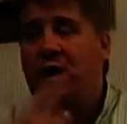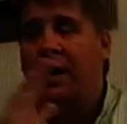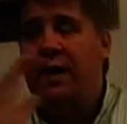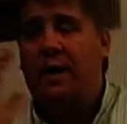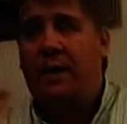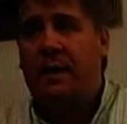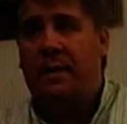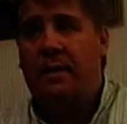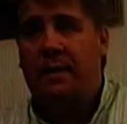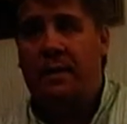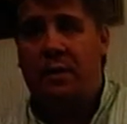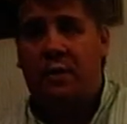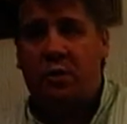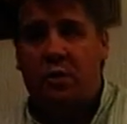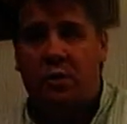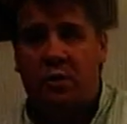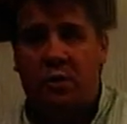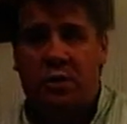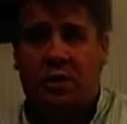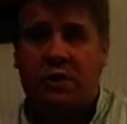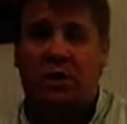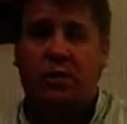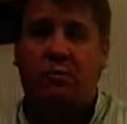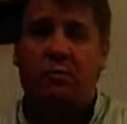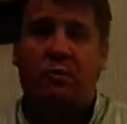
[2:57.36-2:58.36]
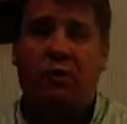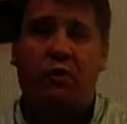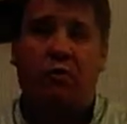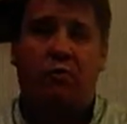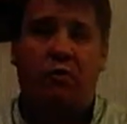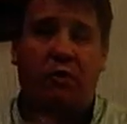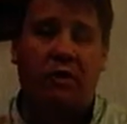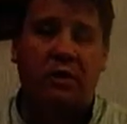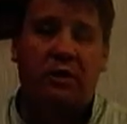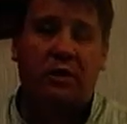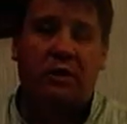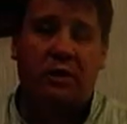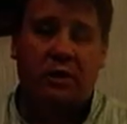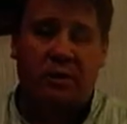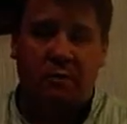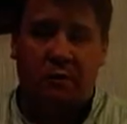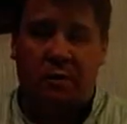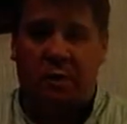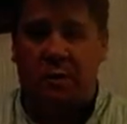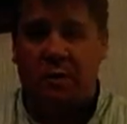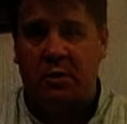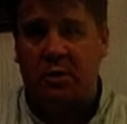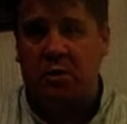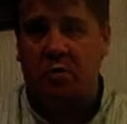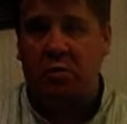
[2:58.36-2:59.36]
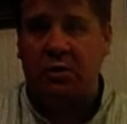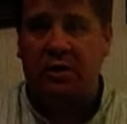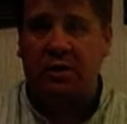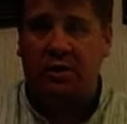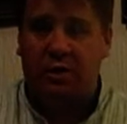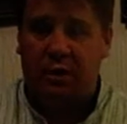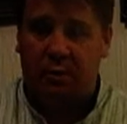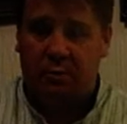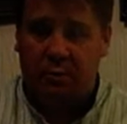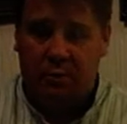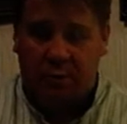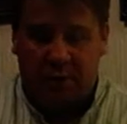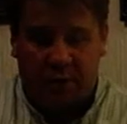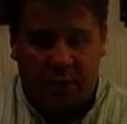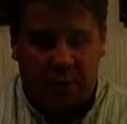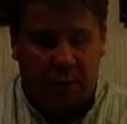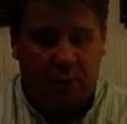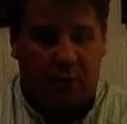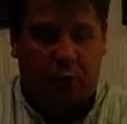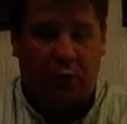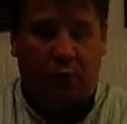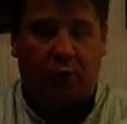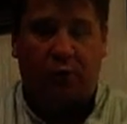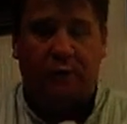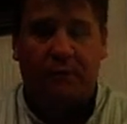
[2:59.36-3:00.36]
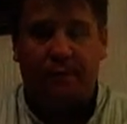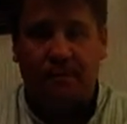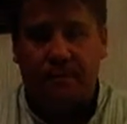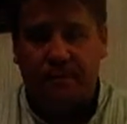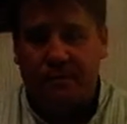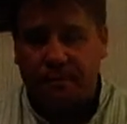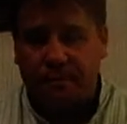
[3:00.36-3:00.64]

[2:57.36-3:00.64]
and the New Testament of what it says about the Trinity. But this book